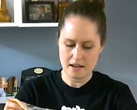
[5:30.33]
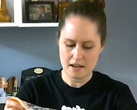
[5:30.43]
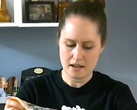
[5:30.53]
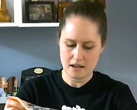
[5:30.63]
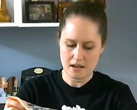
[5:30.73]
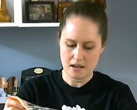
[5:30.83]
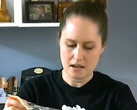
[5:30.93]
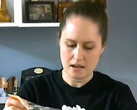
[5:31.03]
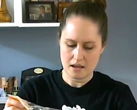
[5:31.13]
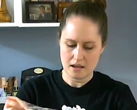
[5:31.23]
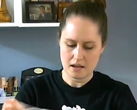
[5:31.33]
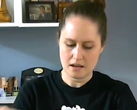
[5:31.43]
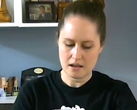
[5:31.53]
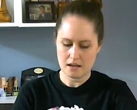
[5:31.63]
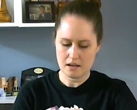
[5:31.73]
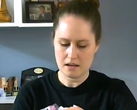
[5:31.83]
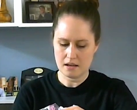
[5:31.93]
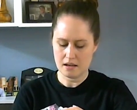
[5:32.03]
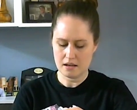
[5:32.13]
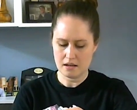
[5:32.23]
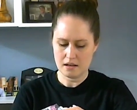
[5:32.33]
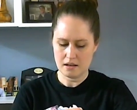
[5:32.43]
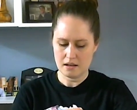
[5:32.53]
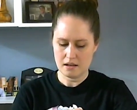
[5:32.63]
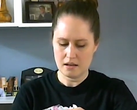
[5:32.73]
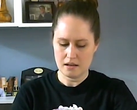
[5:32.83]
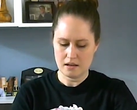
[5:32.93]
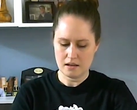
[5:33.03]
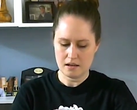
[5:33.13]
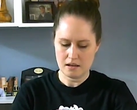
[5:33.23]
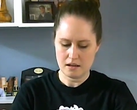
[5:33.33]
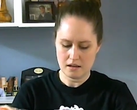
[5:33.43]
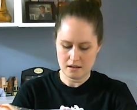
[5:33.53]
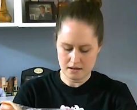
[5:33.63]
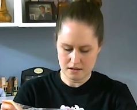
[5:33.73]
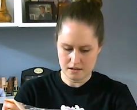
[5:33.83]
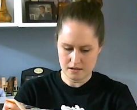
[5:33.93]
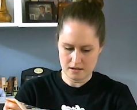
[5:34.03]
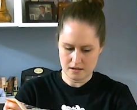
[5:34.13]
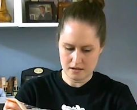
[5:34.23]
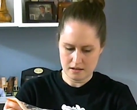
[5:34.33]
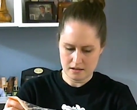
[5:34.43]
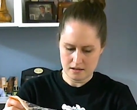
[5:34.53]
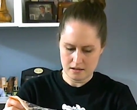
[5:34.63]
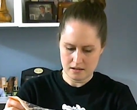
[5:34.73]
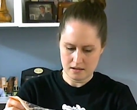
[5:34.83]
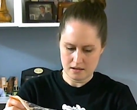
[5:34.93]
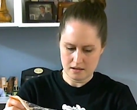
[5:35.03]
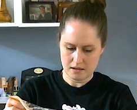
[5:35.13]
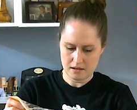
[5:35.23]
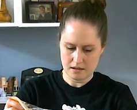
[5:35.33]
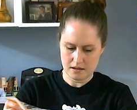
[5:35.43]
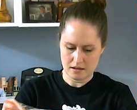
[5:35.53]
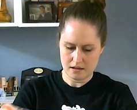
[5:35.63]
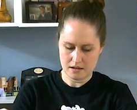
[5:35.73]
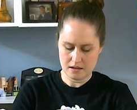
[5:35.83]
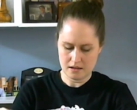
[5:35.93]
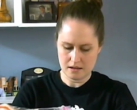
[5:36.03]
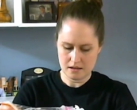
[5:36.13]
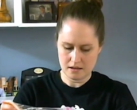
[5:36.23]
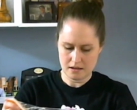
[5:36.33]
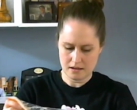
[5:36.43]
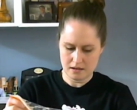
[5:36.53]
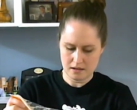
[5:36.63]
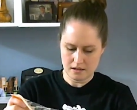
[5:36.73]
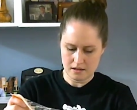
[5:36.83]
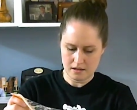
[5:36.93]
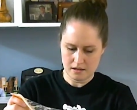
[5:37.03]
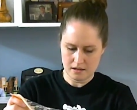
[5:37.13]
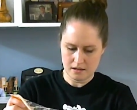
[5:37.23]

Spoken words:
Nothing is said.